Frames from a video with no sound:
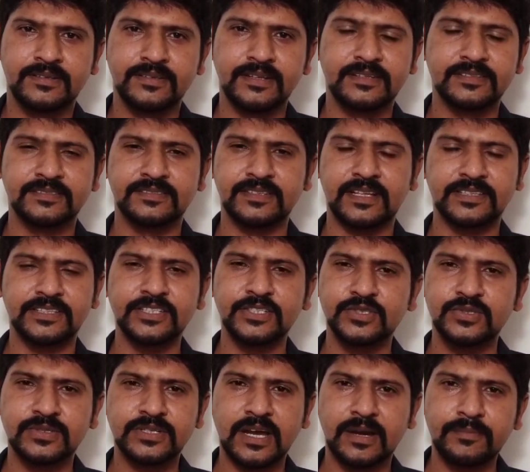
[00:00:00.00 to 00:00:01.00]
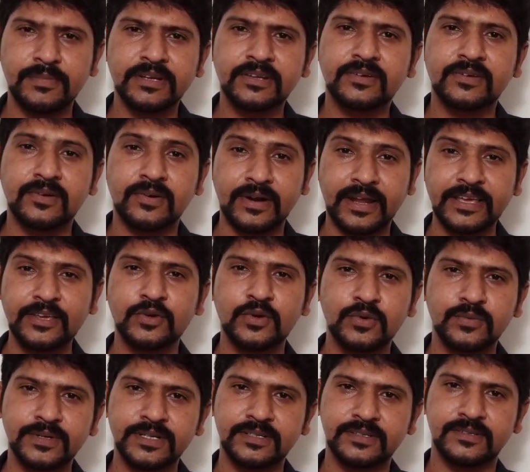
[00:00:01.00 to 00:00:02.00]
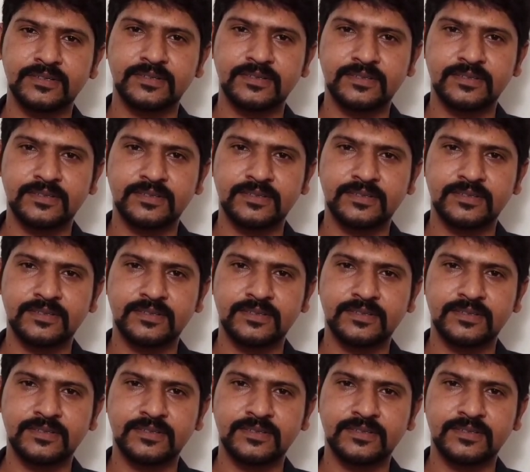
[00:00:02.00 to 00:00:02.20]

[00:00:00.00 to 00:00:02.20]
there is nothing to come and cry over.